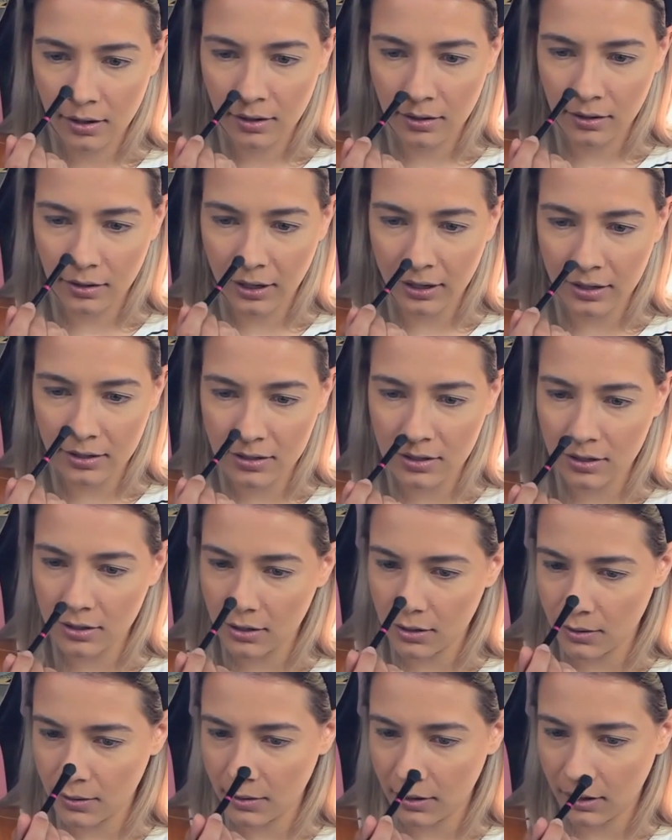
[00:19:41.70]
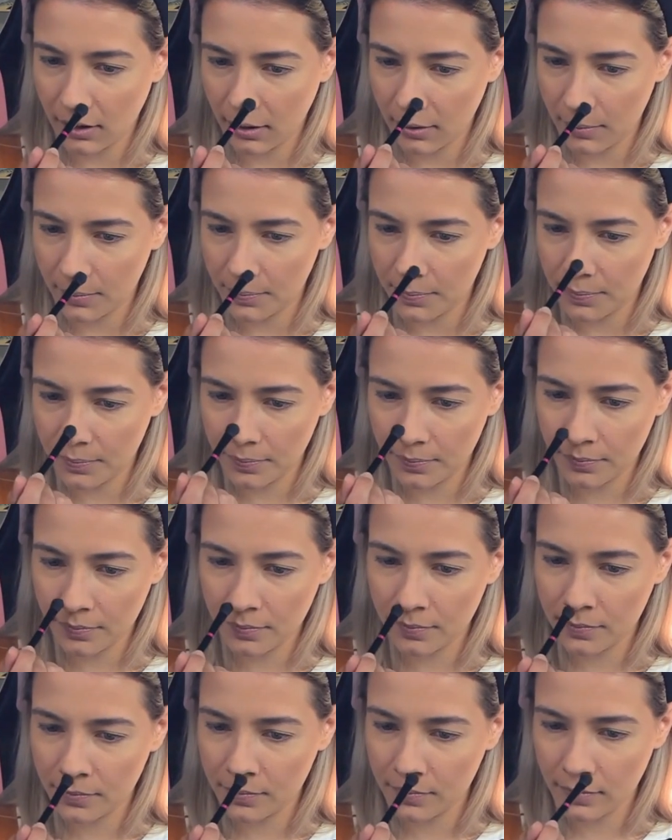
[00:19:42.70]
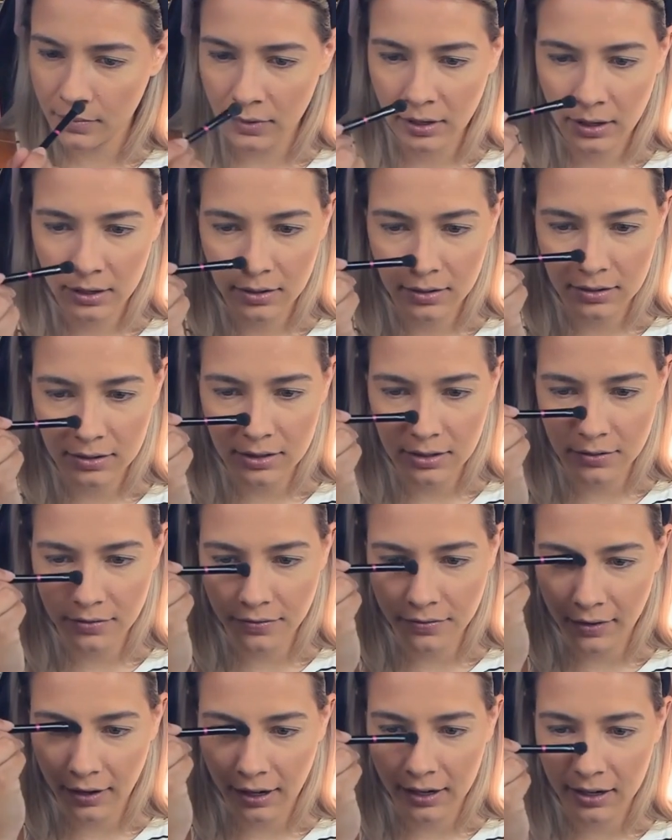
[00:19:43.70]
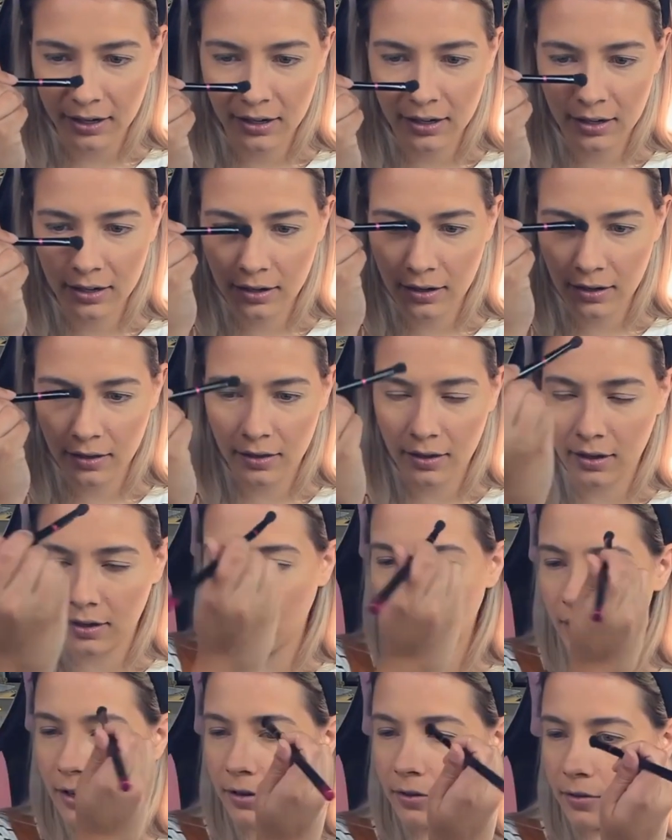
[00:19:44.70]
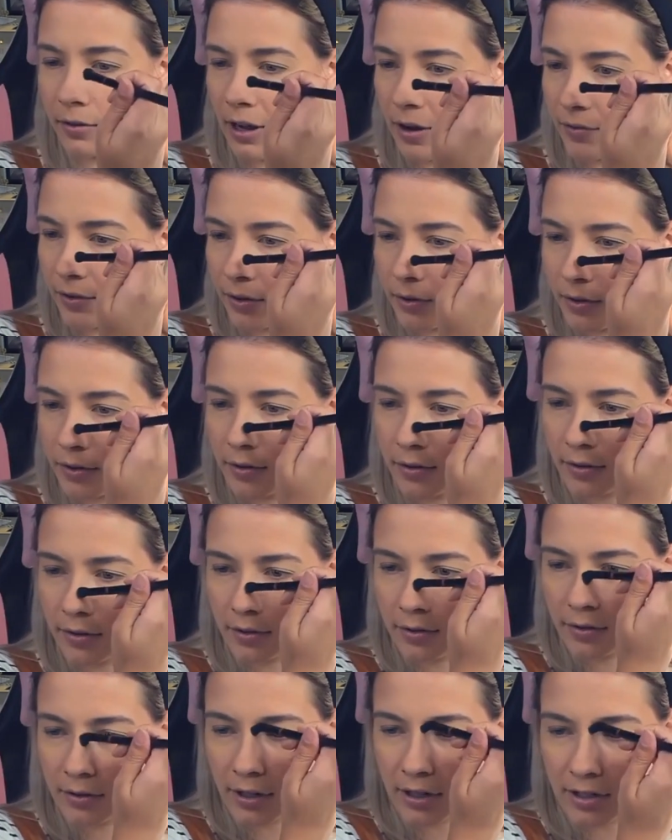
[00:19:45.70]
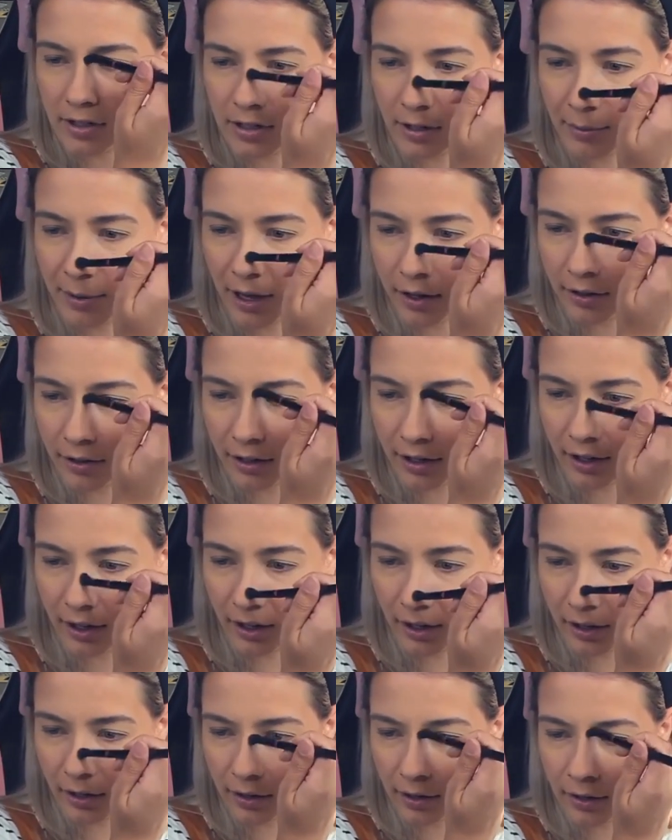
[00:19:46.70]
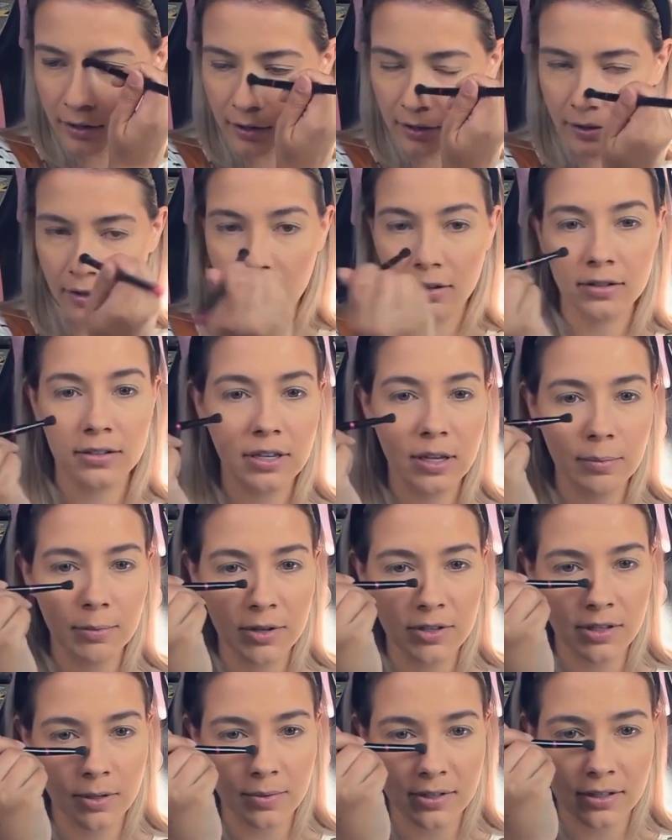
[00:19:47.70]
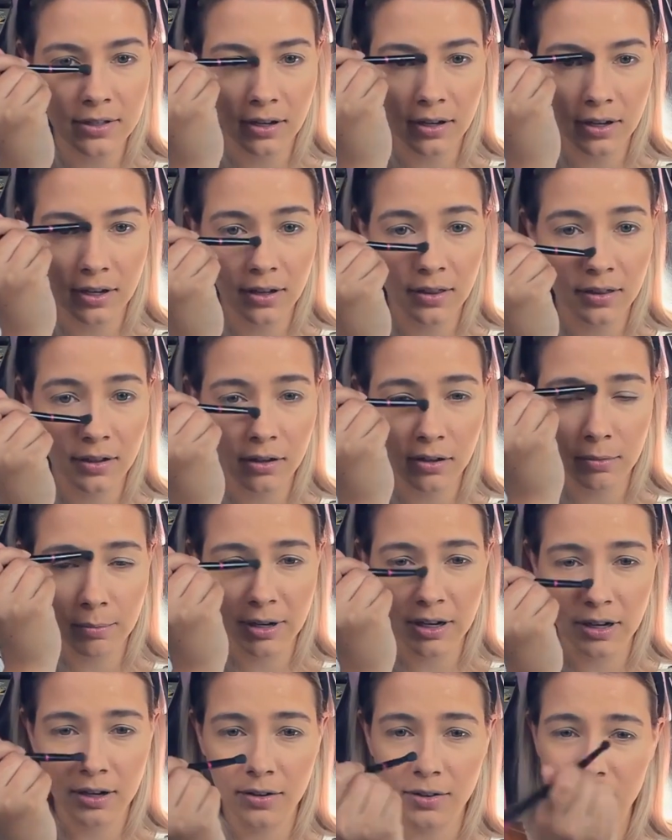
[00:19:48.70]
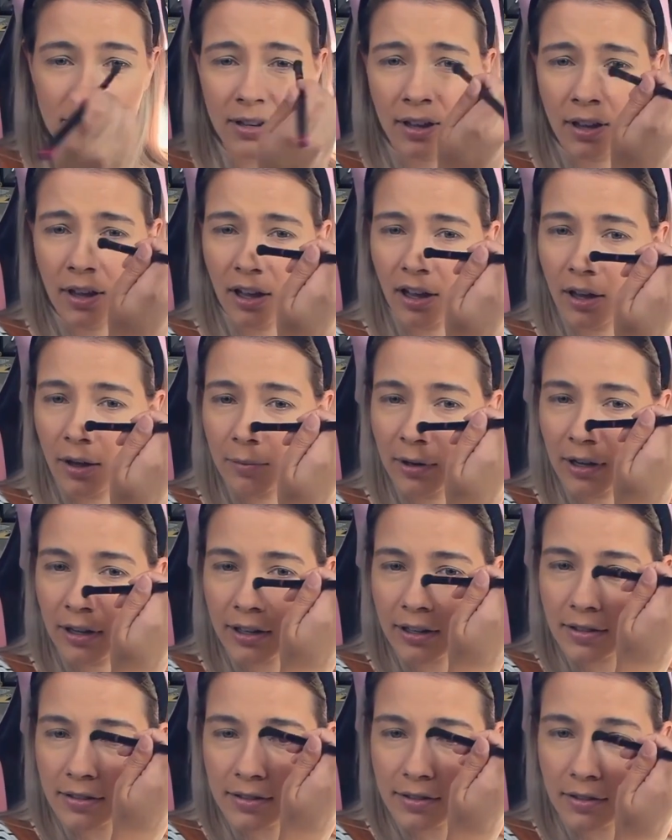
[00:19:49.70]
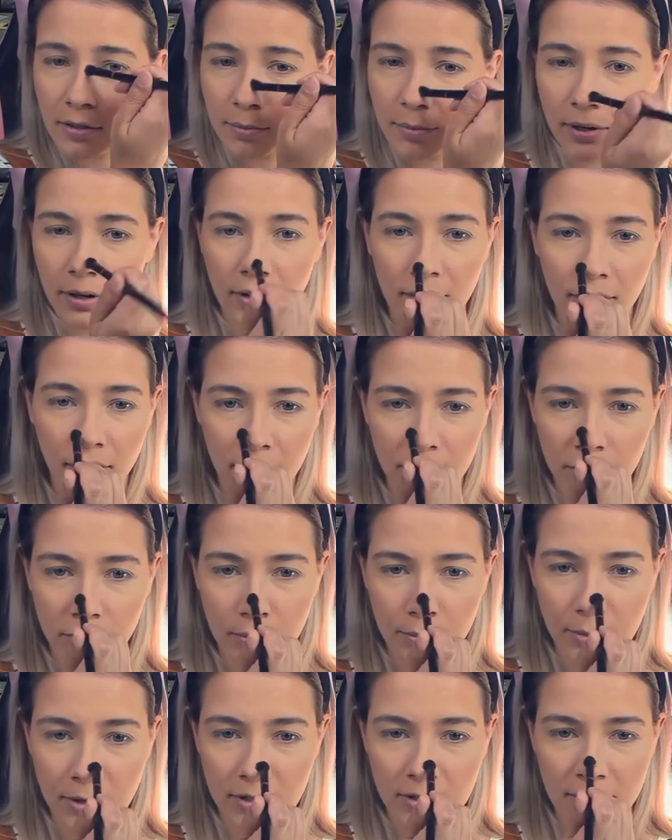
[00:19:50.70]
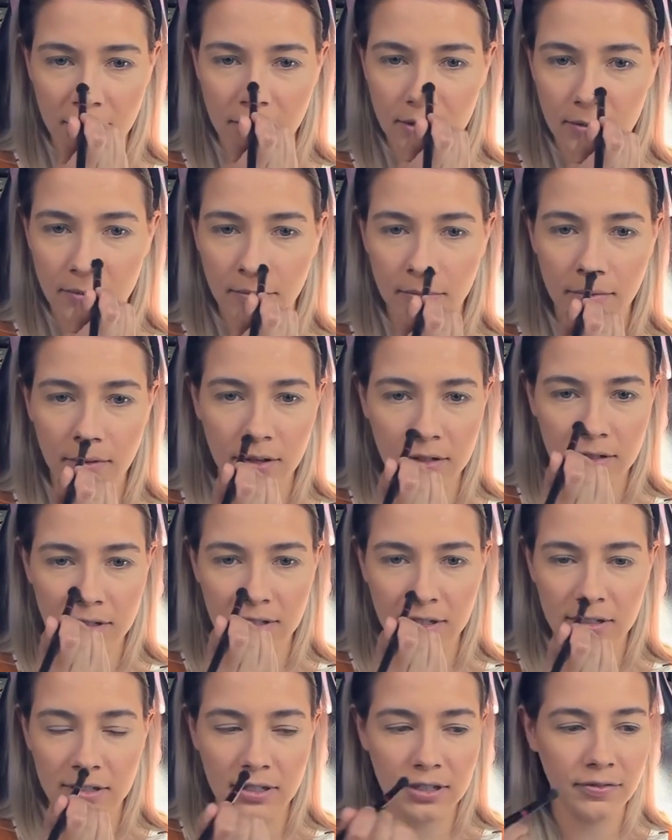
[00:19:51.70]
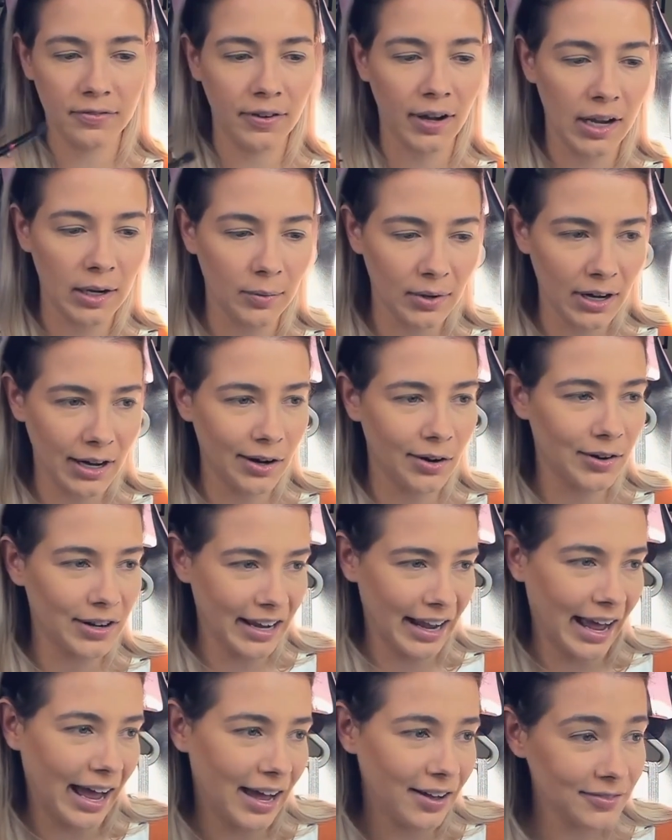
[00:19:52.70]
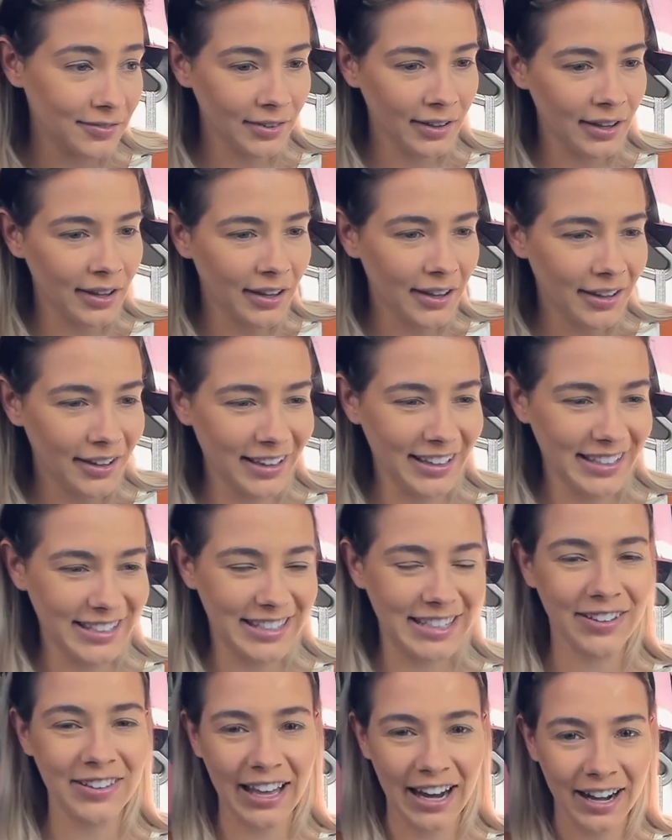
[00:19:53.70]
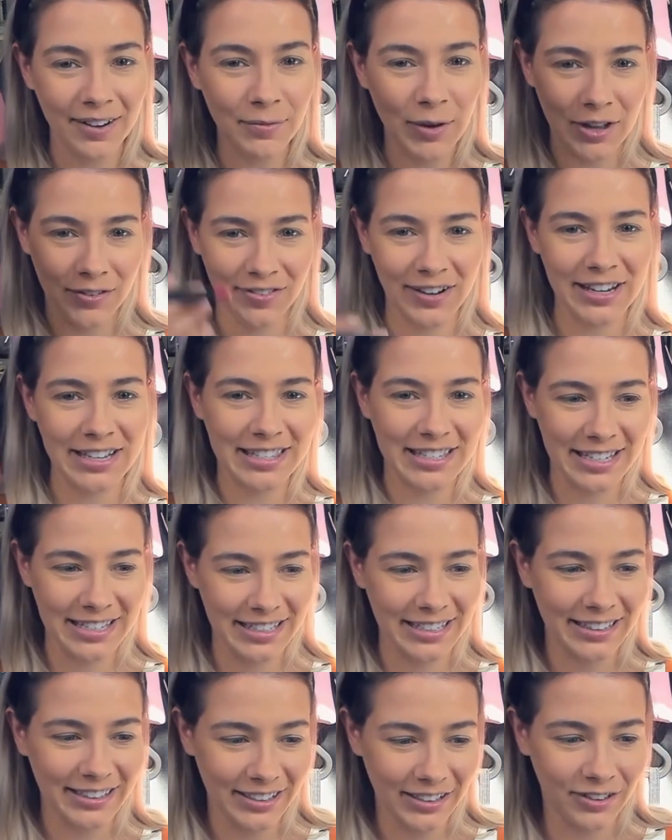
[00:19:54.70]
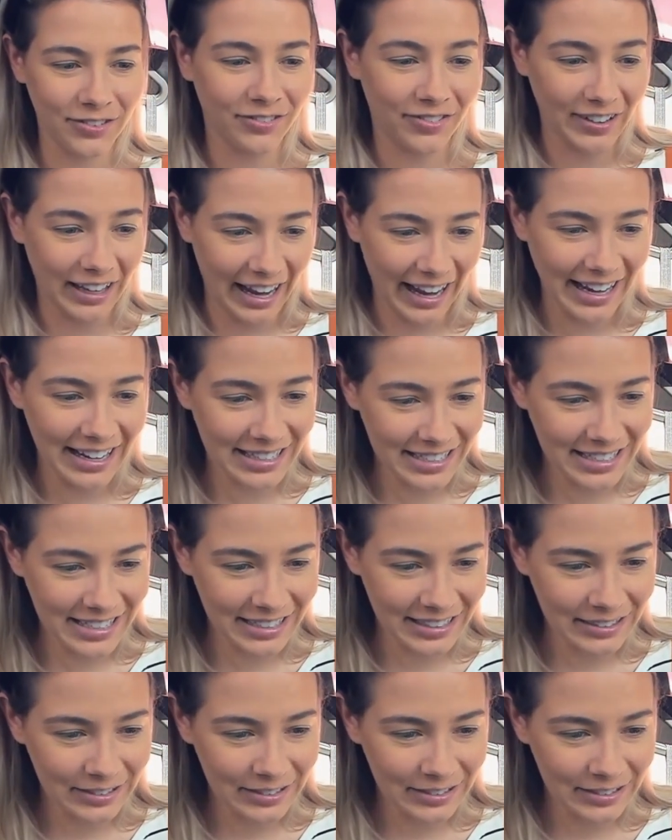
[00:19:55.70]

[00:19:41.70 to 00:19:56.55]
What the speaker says: like to define it. And then I don't ever touch the powder again. Just keep using what's on it and then go up my nose. I'm not like a super contour person. I just like to define what I already have so that my face doesn't look flat.